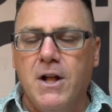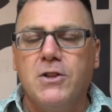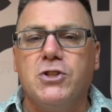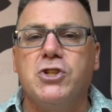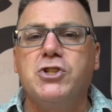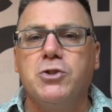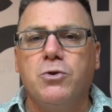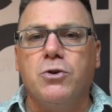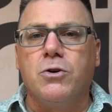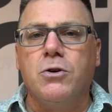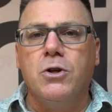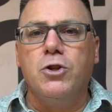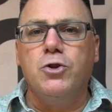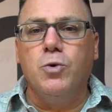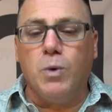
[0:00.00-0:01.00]
the sooner
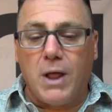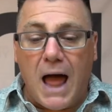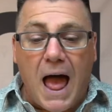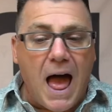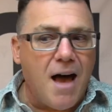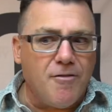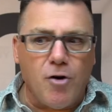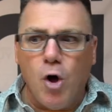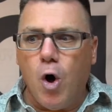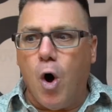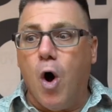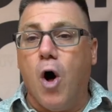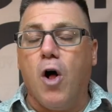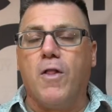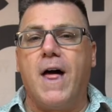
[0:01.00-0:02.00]
you will have
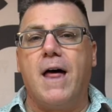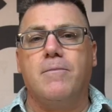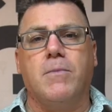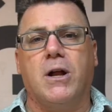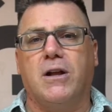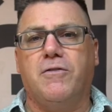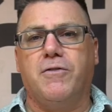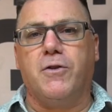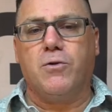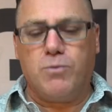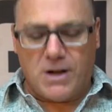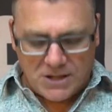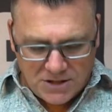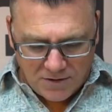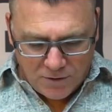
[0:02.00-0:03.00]
all that money for the
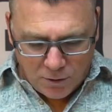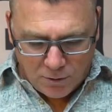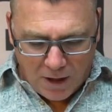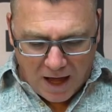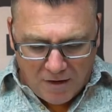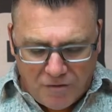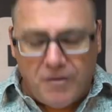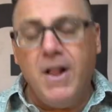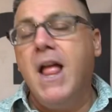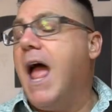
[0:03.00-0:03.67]
rest of your life.